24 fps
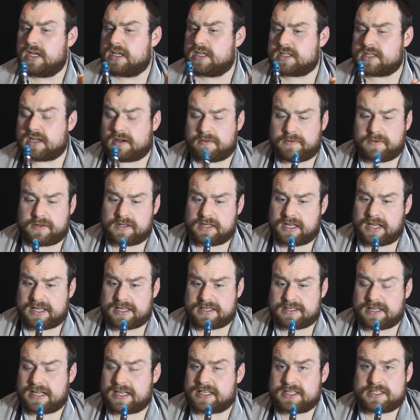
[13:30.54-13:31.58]
So I think
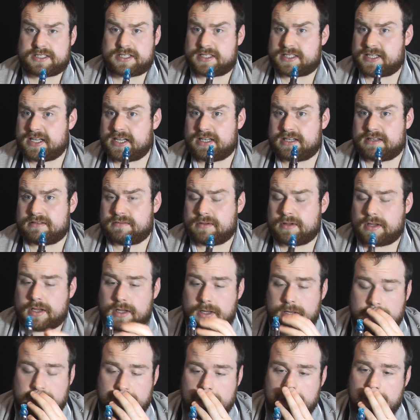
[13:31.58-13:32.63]
that's a 10.
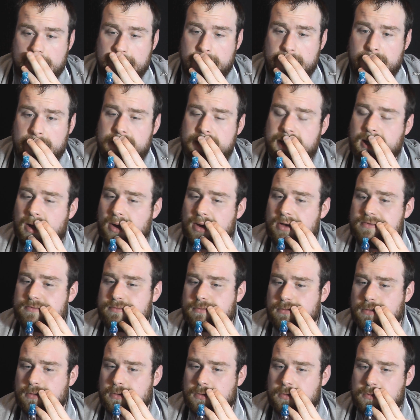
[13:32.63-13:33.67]
Now
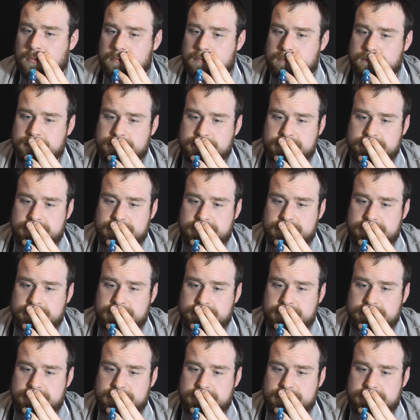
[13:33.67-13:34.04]
overall,